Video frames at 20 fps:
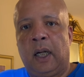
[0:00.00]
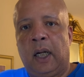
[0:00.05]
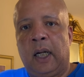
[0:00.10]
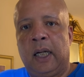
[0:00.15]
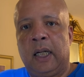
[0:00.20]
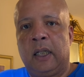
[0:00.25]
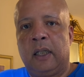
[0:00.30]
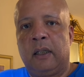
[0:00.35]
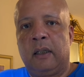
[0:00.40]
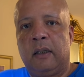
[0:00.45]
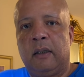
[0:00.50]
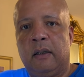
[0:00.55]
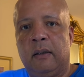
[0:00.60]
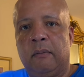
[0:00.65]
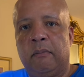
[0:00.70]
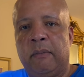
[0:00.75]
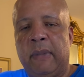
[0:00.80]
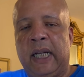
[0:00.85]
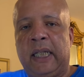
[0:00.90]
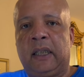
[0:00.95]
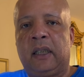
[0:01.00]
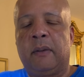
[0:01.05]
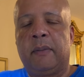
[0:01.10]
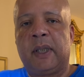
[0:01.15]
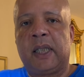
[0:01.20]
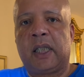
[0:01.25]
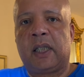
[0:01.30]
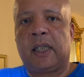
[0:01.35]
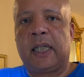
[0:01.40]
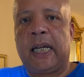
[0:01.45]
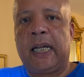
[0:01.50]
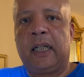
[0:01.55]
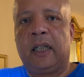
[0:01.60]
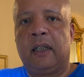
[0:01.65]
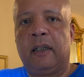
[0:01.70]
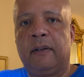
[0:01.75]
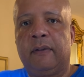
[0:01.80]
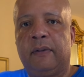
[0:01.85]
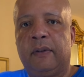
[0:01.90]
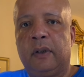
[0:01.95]
and make the mistake
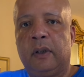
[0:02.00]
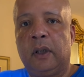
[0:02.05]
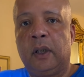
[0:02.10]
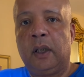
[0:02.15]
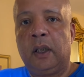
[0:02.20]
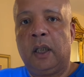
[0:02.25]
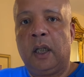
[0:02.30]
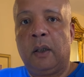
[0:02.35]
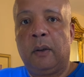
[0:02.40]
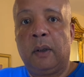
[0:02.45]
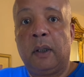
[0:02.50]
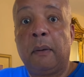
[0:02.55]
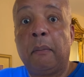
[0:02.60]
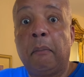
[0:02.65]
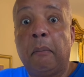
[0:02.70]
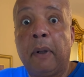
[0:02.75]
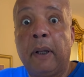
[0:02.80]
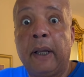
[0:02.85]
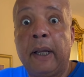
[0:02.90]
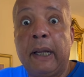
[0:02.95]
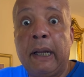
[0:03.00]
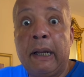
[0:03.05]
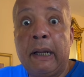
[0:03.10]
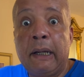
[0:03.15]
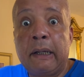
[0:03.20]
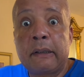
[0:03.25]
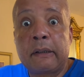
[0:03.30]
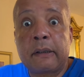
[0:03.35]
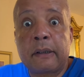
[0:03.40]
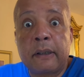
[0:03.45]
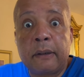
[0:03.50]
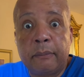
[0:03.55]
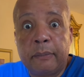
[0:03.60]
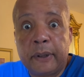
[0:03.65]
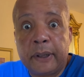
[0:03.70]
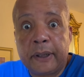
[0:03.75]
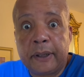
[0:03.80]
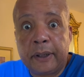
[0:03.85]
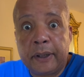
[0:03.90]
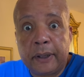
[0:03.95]
of going past the
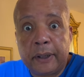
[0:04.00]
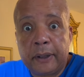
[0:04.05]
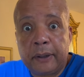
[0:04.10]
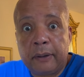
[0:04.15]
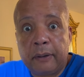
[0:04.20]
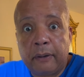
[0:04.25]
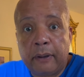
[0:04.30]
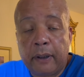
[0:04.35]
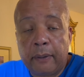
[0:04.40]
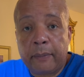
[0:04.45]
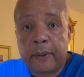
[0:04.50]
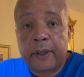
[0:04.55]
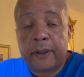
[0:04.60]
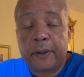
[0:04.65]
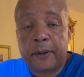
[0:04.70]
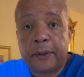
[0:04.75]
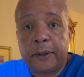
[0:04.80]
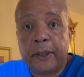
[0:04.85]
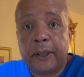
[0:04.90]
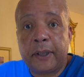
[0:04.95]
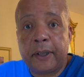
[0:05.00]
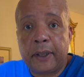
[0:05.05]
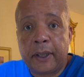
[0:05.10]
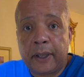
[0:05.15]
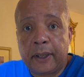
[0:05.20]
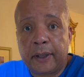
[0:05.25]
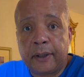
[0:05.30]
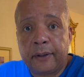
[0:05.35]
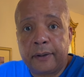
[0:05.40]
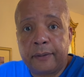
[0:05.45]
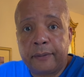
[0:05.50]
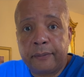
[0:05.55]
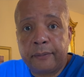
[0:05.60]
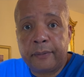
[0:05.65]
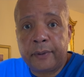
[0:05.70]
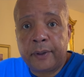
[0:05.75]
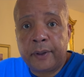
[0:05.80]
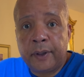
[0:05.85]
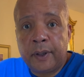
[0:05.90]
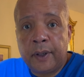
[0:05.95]
buttonhole. How many of you done that?
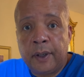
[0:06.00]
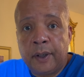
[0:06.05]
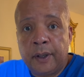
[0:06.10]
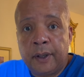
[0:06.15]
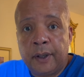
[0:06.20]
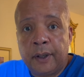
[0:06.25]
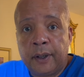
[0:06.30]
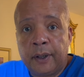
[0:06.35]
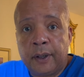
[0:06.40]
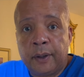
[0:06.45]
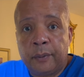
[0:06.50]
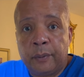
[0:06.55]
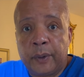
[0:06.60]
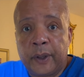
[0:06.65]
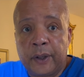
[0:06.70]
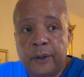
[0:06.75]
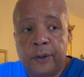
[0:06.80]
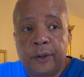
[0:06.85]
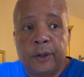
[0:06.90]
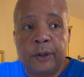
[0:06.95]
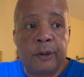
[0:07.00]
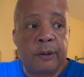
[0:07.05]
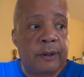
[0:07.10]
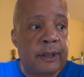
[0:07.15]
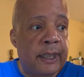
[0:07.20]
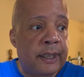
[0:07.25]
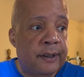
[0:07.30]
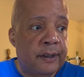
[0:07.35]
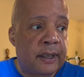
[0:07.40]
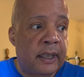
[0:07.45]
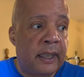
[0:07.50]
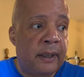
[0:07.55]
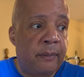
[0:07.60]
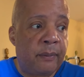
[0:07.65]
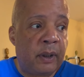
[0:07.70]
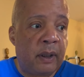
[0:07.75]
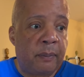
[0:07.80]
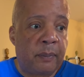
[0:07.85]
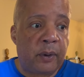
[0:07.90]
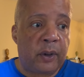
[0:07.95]
When you use that seam
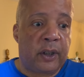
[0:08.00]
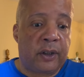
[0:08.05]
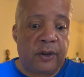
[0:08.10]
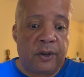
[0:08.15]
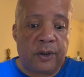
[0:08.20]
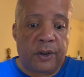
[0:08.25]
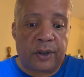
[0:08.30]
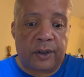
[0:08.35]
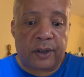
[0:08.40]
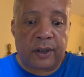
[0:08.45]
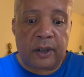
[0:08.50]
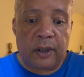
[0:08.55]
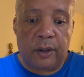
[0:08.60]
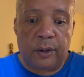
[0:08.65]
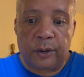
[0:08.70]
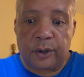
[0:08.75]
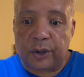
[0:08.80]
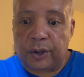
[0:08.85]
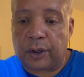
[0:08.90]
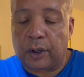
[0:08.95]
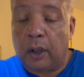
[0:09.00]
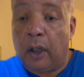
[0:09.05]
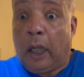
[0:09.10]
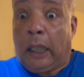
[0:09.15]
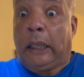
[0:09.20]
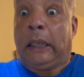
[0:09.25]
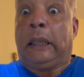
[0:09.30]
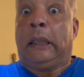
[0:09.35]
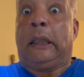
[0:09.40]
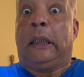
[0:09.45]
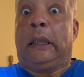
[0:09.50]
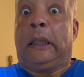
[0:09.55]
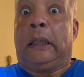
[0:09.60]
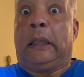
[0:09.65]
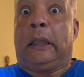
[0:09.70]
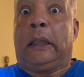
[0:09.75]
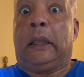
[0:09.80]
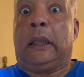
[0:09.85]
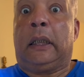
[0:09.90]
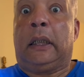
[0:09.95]
ripper and you just go,
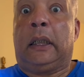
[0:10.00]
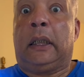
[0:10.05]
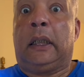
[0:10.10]
I